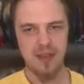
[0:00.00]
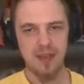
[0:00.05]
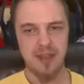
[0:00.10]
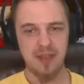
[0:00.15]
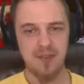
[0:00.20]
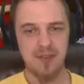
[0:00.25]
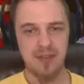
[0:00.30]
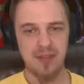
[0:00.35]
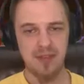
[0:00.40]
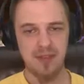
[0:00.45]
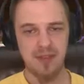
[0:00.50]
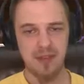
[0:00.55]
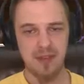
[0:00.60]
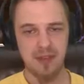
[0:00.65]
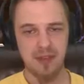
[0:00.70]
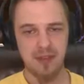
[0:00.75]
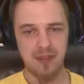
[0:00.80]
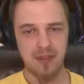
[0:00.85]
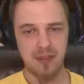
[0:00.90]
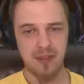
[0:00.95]
They've definitely
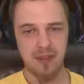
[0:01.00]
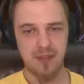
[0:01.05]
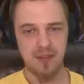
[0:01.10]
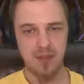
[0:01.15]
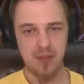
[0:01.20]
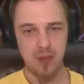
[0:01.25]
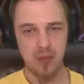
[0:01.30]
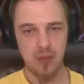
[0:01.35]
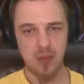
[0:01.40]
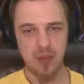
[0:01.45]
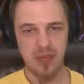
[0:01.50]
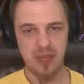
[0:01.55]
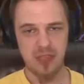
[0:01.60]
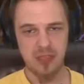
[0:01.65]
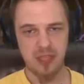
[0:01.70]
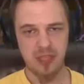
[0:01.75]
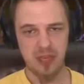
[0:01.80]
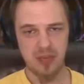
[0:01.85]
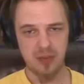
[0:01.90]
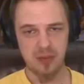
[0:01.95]
got a lot of
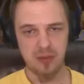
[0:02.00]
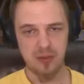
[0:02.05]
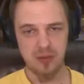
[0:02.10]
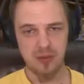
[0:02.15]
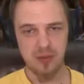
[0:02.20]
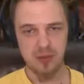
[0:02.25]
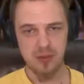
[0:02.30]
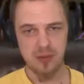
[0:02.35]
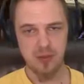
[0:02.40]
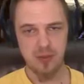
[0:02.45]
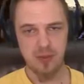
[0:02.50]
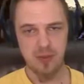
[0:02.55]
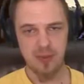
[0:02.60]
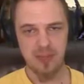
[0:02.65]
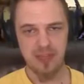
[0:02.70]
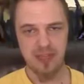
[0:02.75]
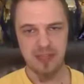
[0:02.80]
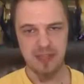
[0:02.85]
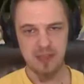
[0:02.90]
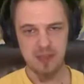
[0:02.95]
range characters. Oh, I'm
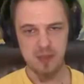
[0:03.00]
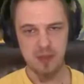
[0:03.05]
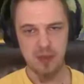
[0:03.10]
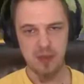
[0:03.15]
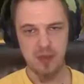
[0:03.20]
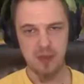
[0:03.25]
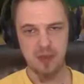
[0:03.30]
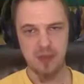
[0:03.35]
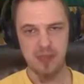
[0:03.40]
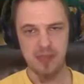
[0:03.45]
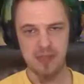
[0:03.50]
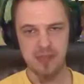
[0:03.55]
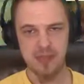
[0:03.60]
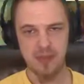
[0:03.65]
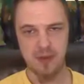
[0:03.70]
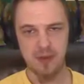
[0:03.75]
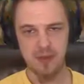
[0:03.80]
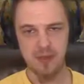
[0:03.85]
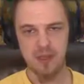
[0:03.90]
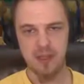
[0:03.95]
gonna eat this Rocco nice
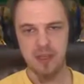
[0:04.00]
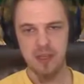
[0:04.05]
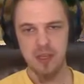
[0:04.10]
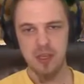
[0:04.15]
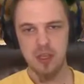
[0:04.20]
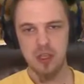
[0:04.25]
and early.